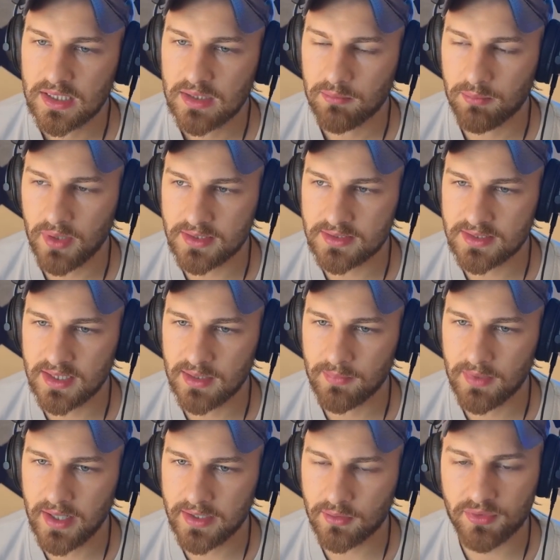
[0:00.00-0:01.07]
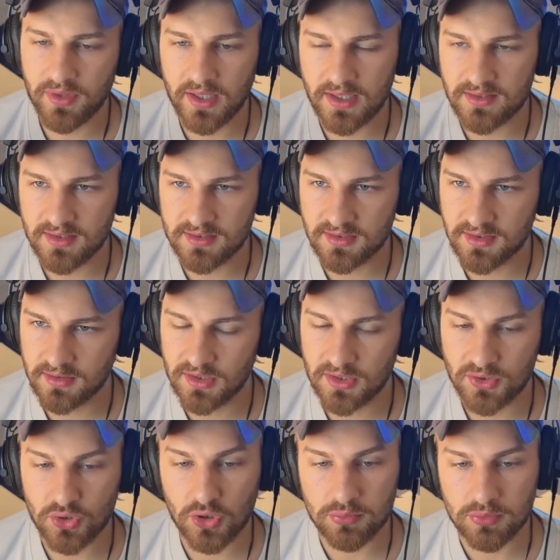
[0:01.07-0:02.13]
but I don't think it's necessarily
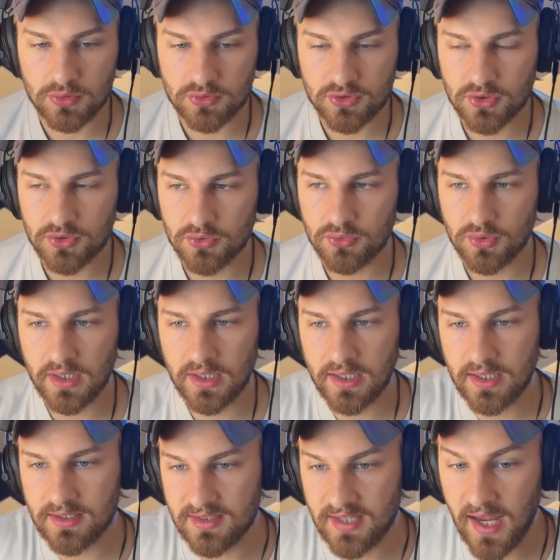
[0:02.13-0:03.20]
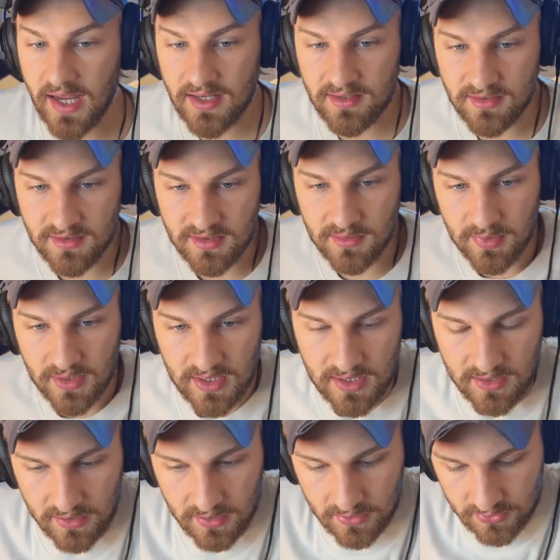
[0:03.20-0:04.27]
noble to intend to
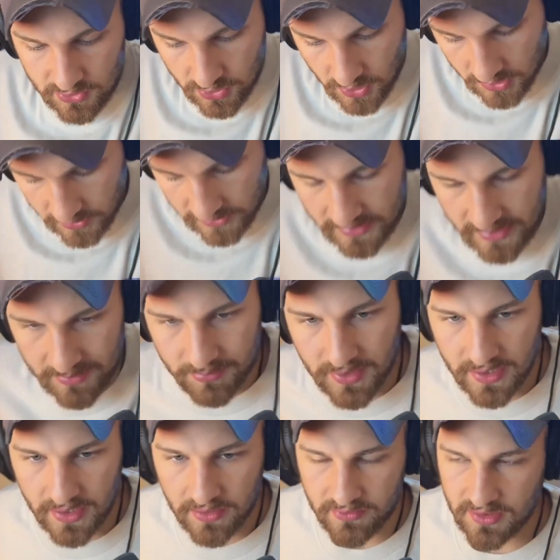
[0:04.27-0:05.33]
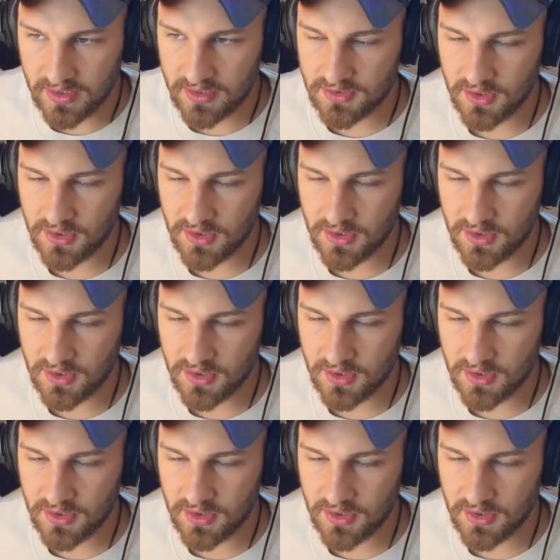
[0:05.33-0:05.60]
be, struggling to get by and everything.